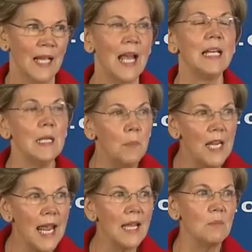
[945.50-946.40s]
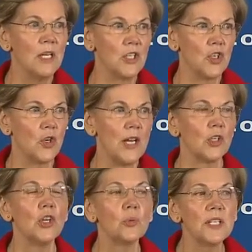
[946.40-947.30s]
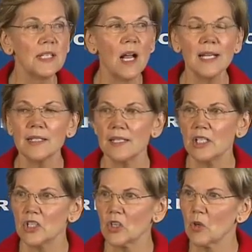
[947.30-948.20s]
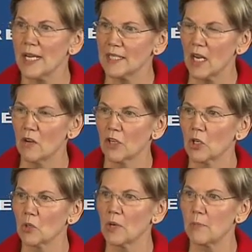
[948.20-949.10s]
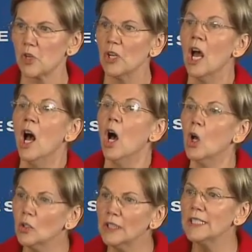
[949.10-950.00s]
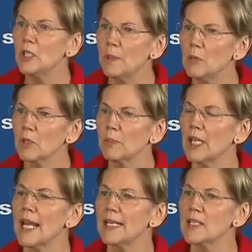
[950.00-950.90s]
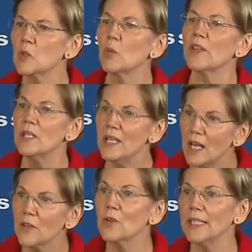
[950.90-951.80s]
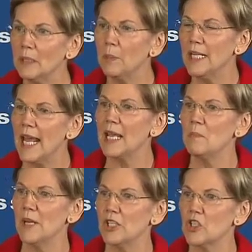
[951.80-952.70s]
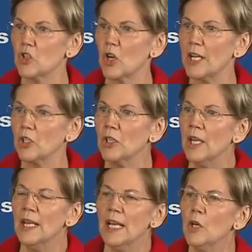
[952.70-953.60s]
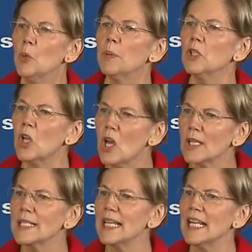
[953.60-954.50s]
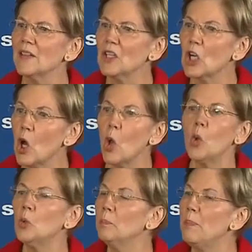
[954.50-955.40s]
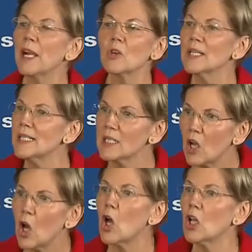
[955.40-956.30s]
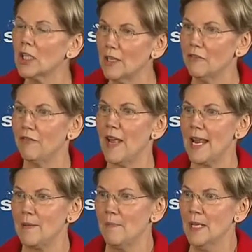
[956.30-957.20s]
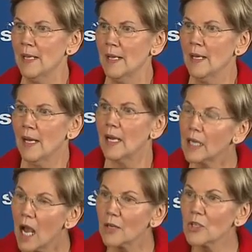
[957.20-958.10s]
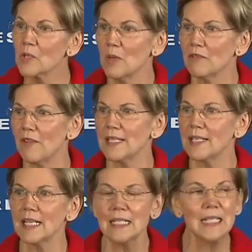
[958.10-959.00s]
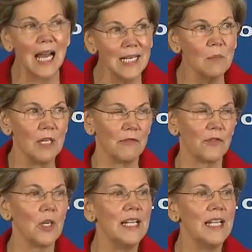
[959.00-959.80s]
An EPA administrator who resigns in disgrace over corruption, only to be replaced with another EPA administrator who belongs in the Coal Barons Hall of Fame. A congressman facing indictment for